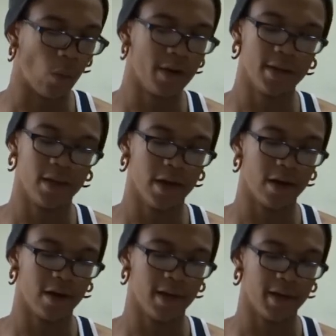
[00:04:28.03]
went in
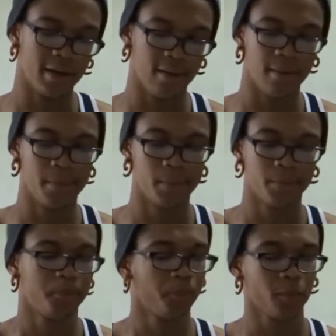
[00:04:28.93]
there, and
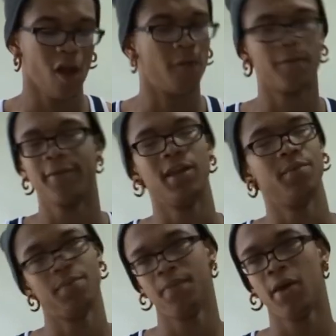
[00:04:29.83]
off a flip,